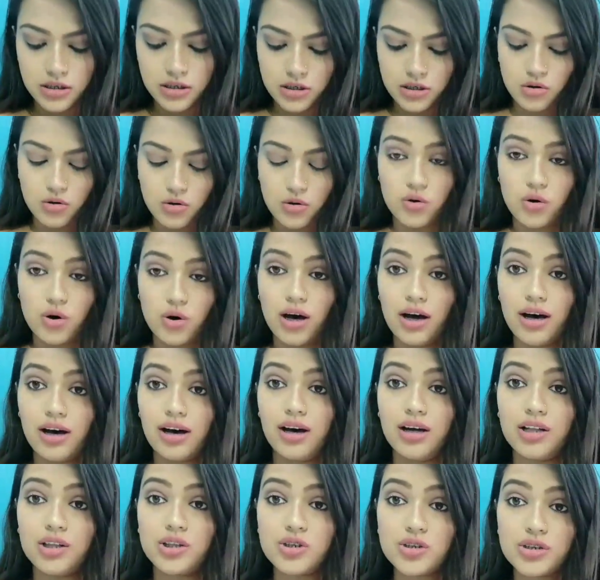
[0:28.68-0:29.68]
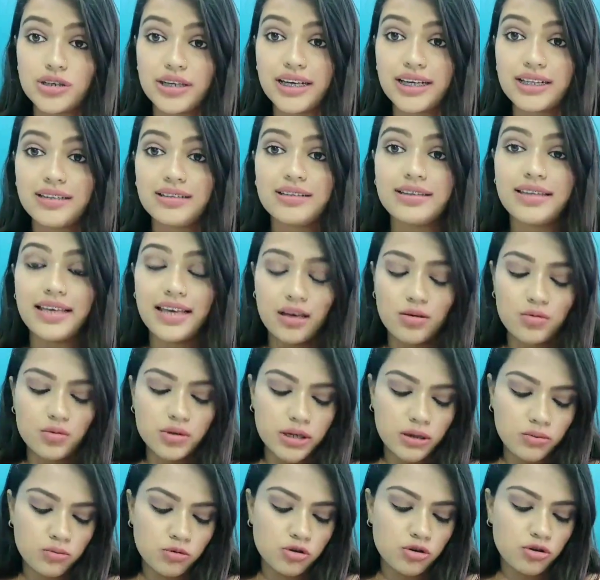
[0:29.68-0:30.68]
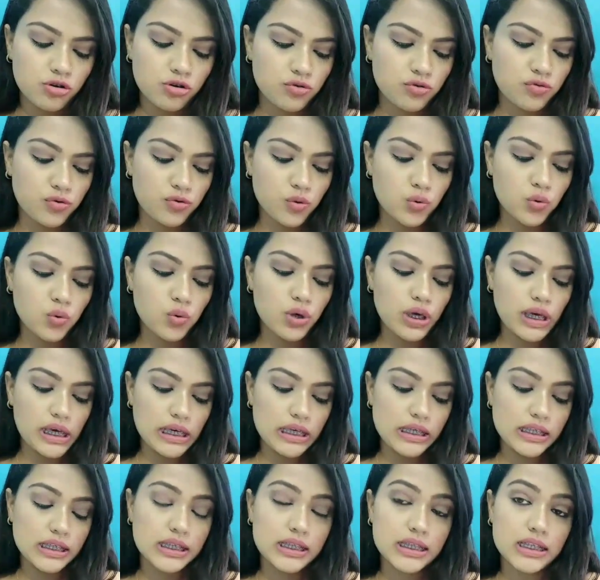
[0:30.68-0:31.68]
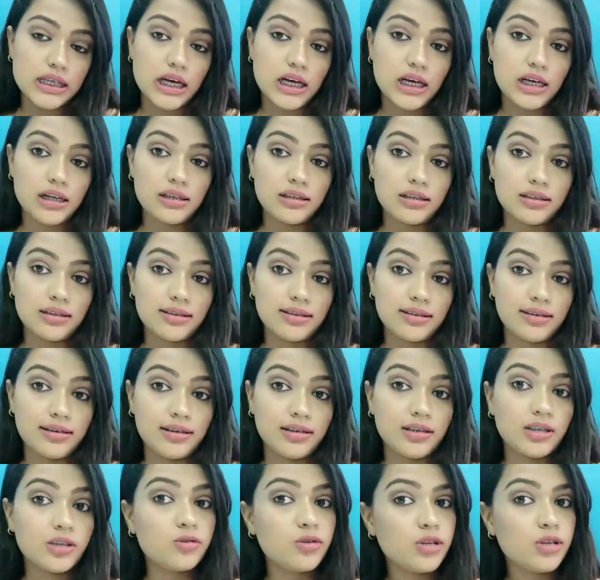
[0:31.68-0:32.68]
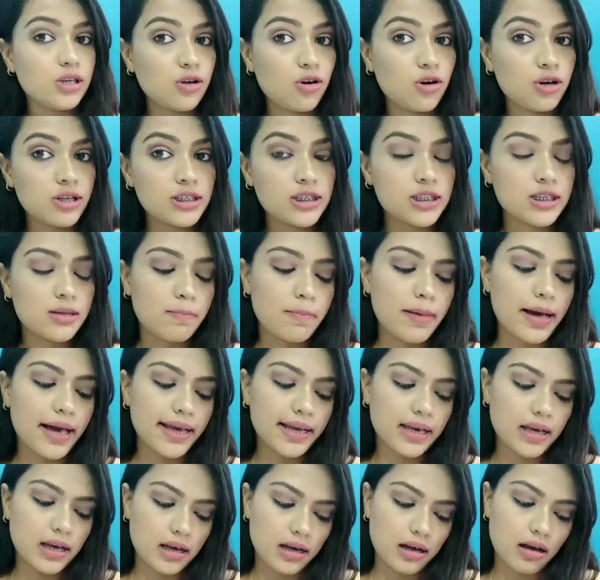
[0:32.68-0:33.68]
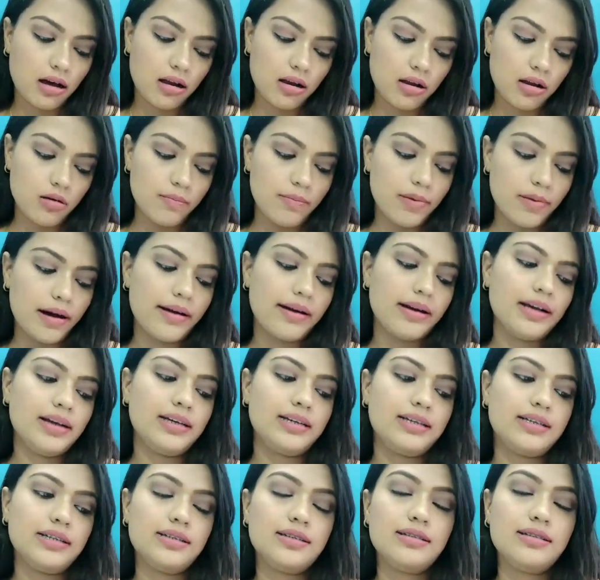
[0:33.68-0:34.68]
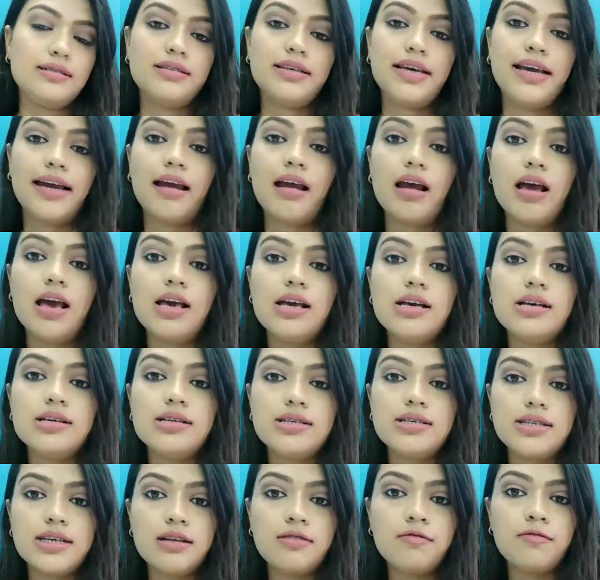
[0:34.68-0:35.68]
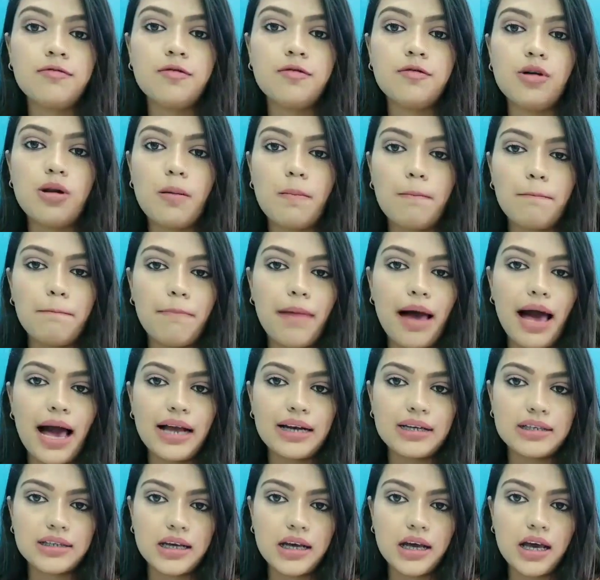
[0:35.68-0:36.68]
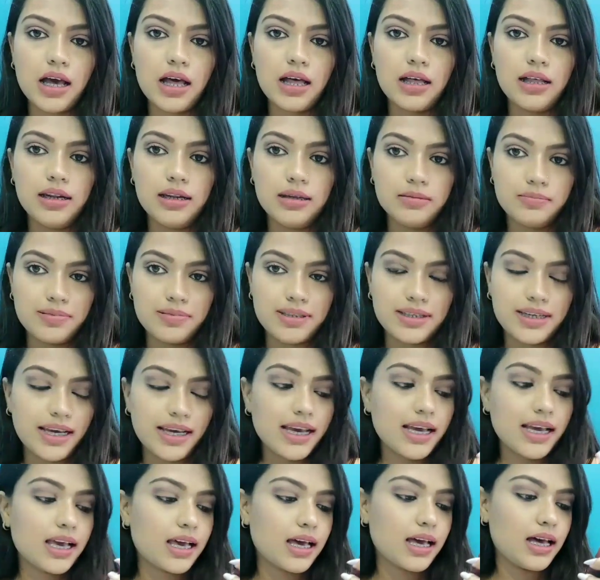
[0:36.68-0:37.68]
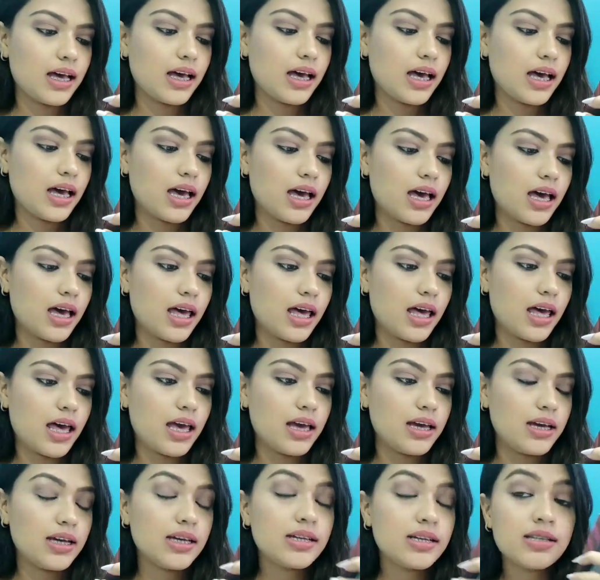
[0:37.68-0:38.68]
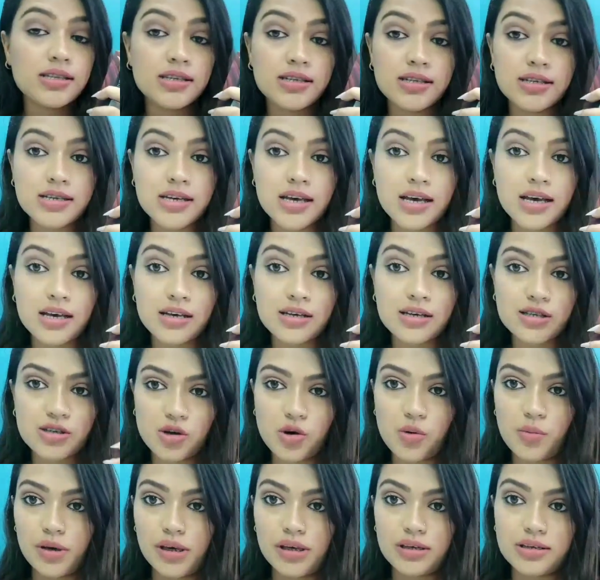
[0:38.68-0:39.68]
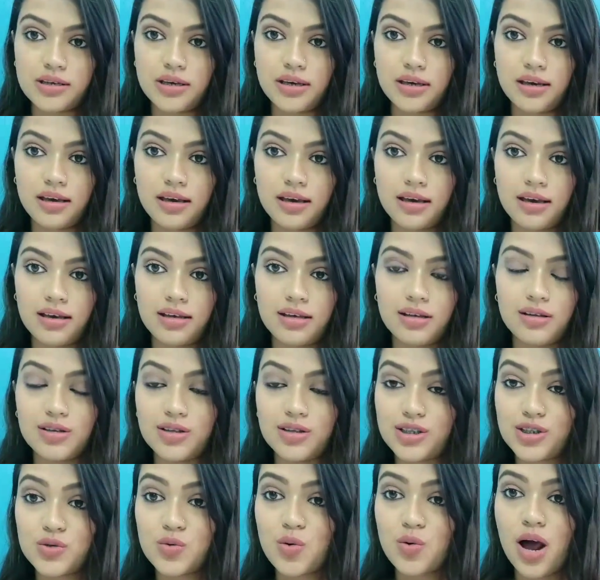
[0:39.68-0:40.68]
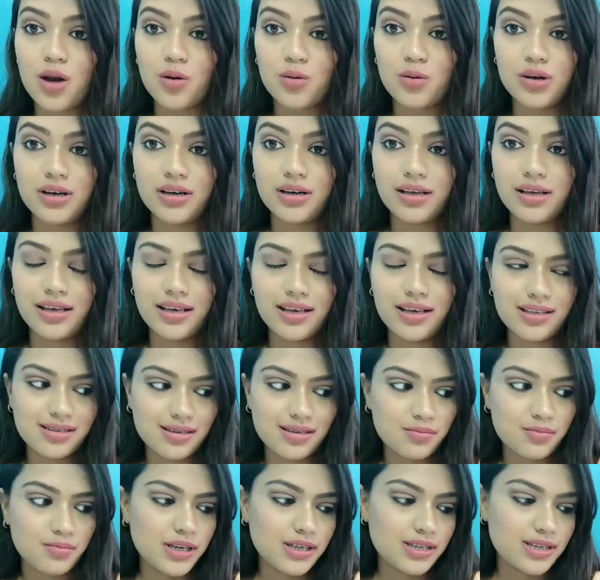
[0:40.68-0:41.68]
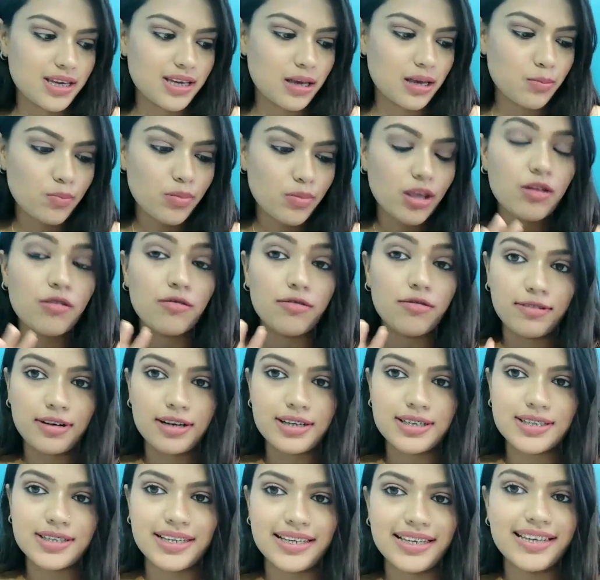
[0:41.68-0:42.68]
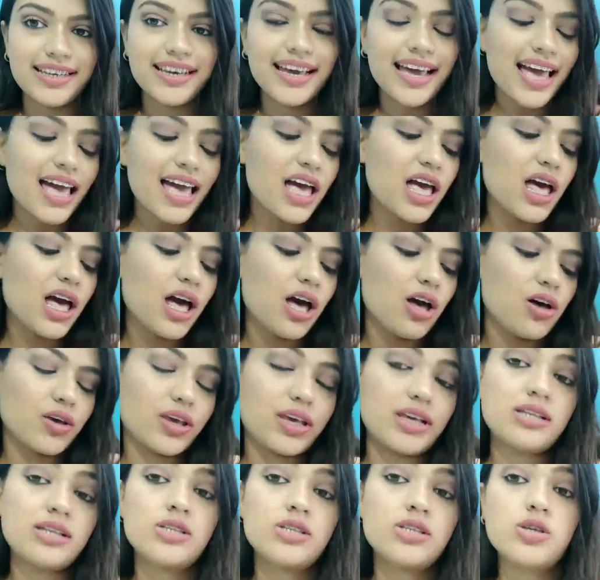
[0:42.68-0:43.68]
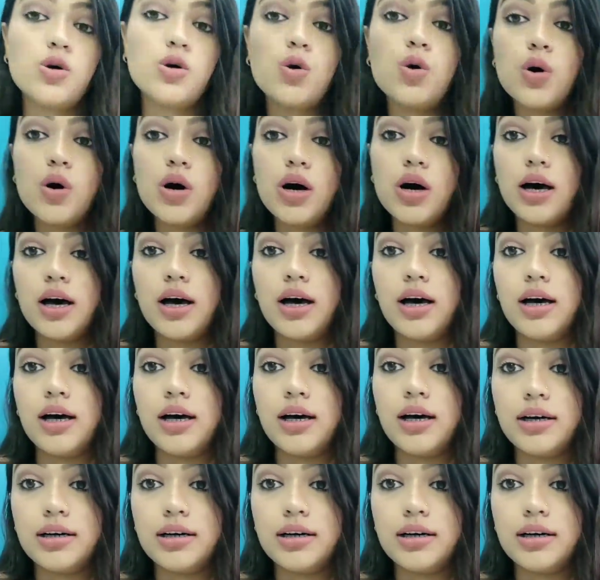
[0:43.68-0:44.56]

So today the thing which I'm going to review is the newly launched by COLORBAR. It is their Sinful Matte Lipstick. It's so amazing. Just one word, it's amazing. Firstly, okay, so